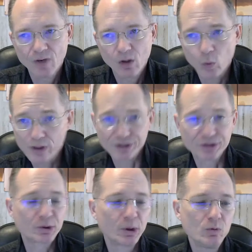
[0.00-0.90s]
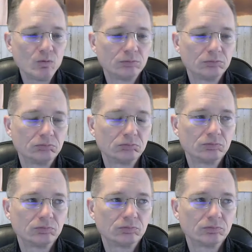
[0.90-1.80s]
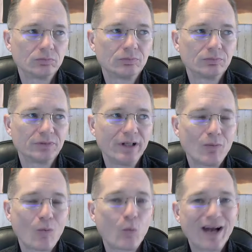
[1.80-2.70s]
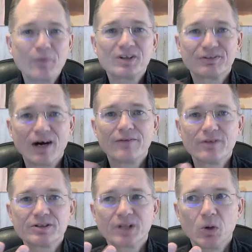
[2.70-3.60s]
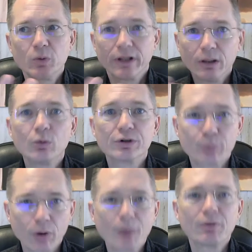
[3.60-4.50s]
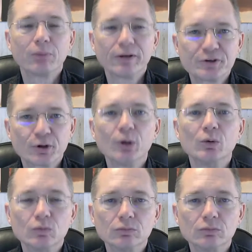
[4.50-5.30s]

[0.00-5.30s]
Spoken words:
Was it true? You know, when I was 5 years old, it was probably true.